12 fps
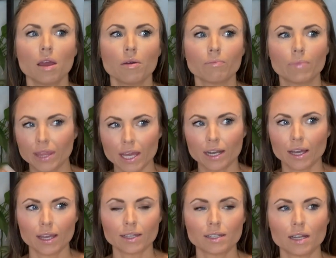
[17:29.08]
but then I
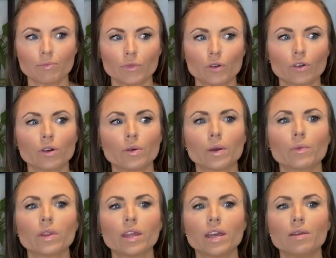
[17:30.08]
ended up not going
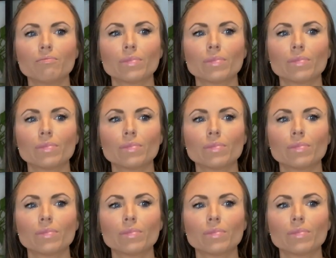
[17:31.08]
with him.